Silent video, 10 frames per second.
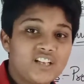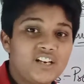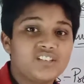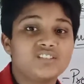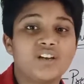
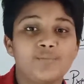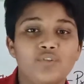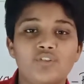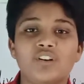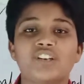that some
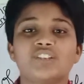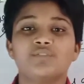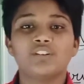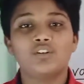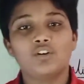nutritions
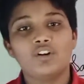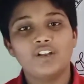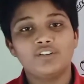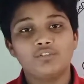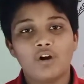will go
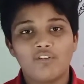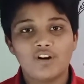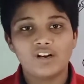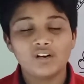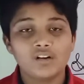into
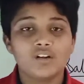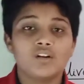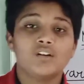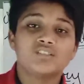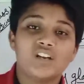our
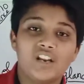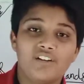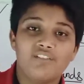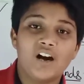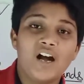
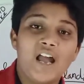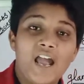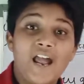saliva,